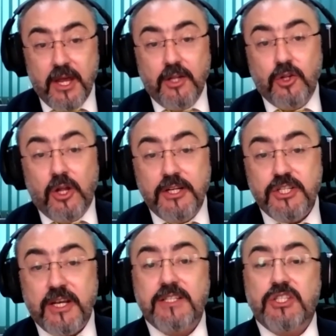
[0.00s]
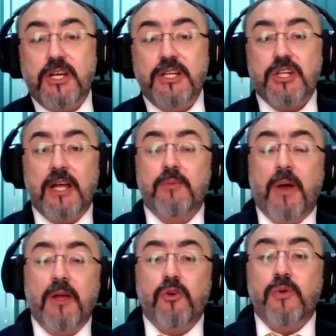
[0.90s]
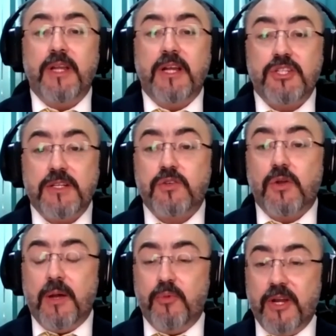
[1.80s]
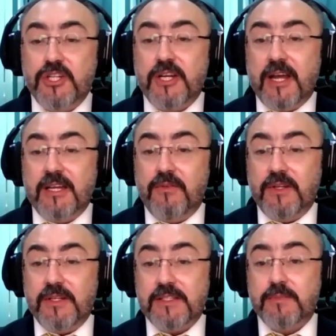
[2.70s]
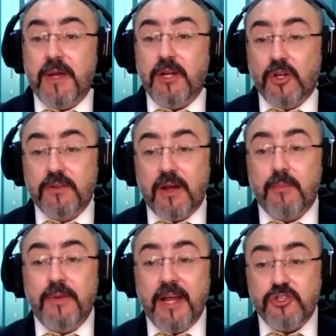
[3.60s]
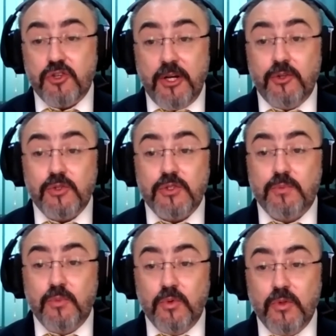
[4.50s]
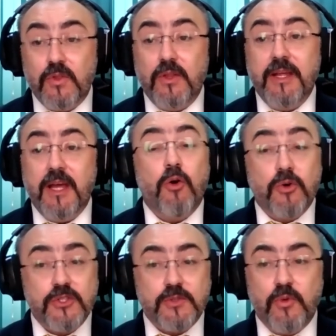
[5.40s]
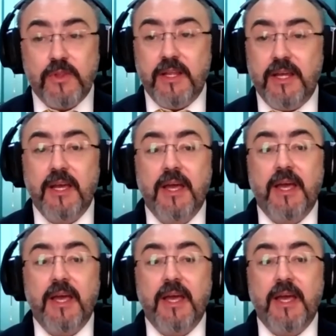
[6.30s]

Knowledge exchange and micro-credentials collaboration activities may not come naturally to smoothly